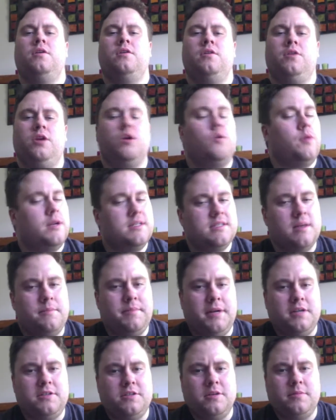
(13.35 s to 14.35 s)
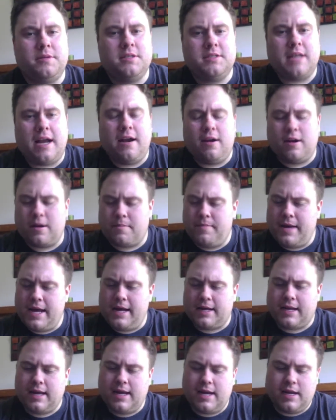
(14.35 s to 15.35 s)
Yo, what is up, beer tubers? Eric
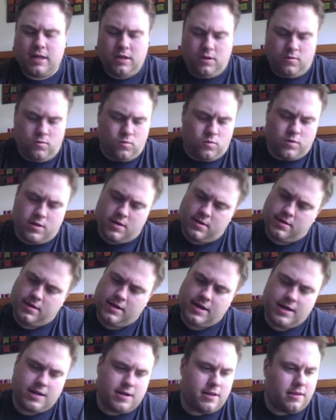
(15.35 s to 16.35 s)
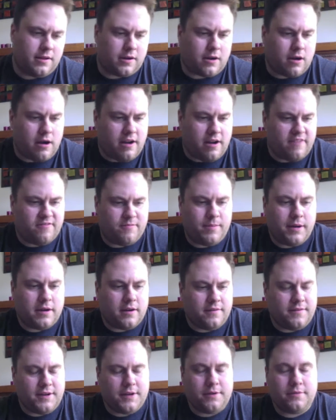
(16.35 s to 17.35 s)
back at you with yet another craft beer
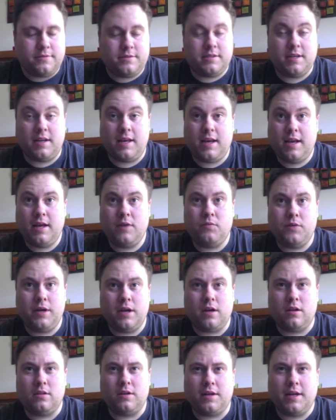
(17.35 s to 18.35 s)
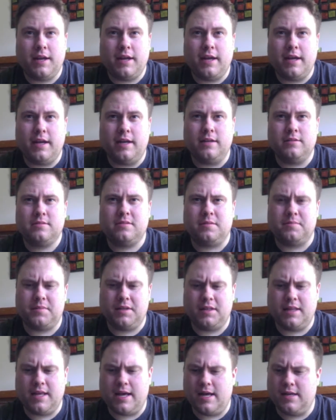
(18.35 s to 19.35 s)
review. Today we are looking at
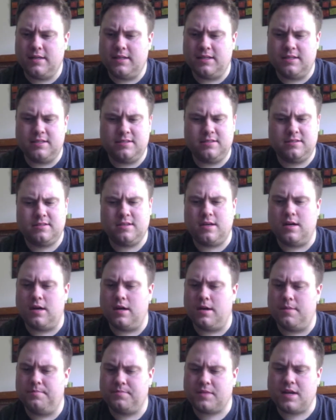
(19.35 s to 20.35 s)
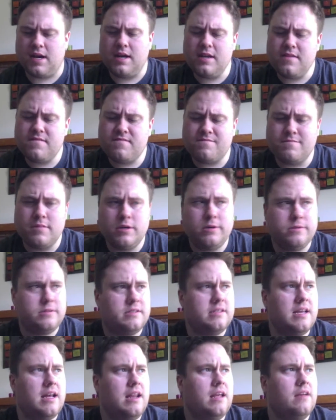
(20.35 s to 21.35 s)
something that is kind of mood
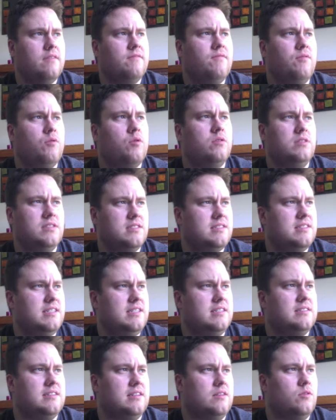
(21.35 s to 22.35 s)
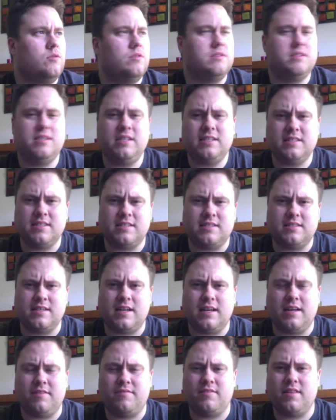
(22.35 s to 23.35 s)
setting for the season, or season
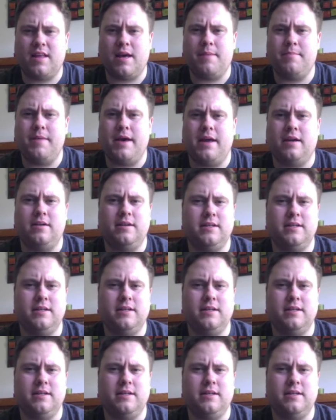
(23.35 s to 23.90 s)
setting for that matter.